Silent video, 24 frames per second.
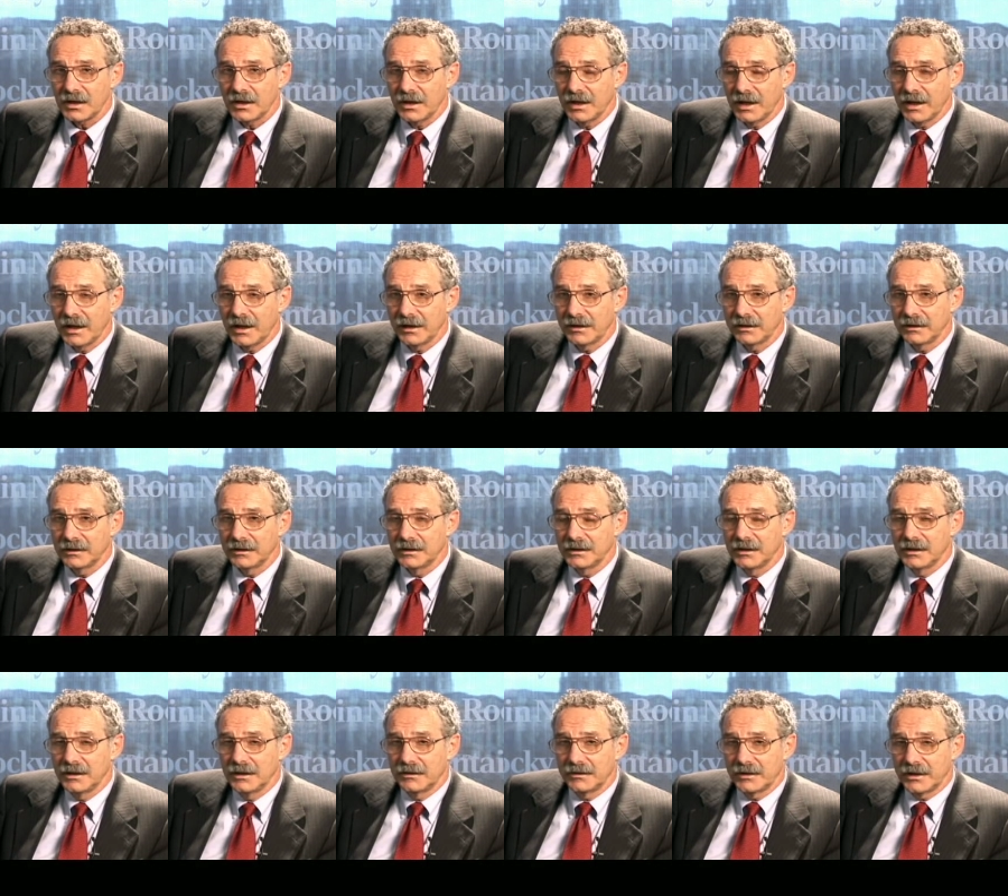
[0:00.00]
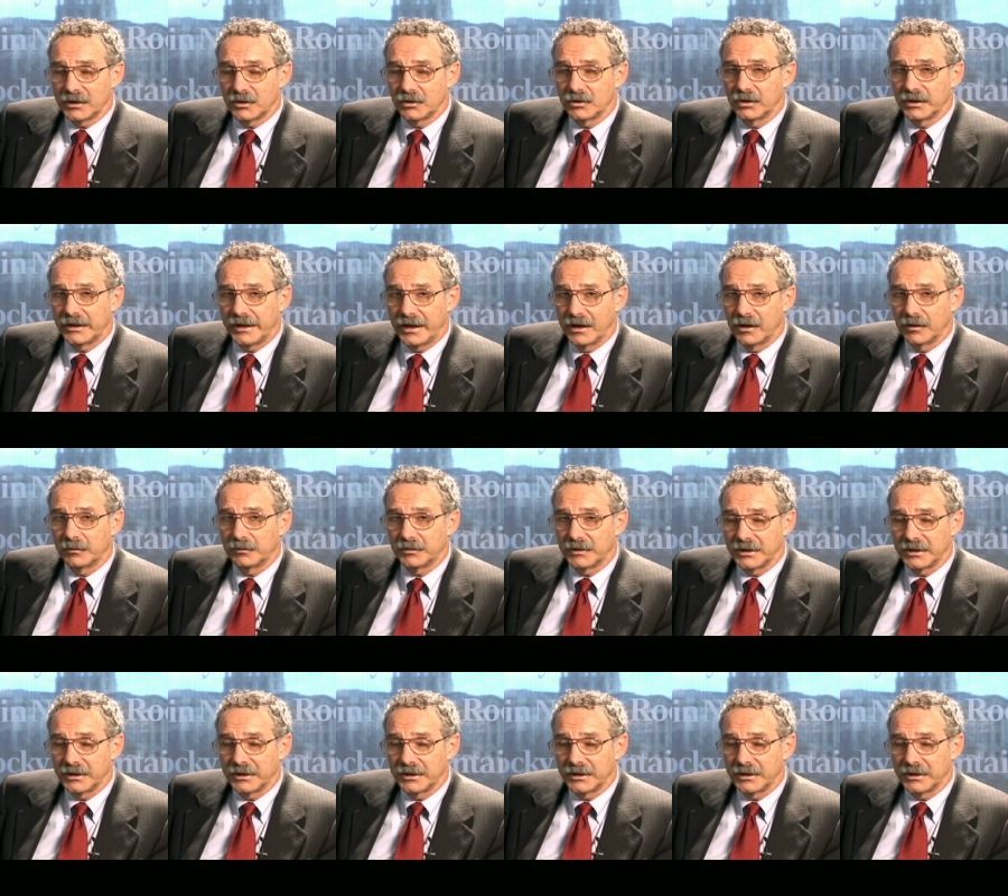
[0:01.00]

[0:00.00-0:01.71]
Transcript: and they could help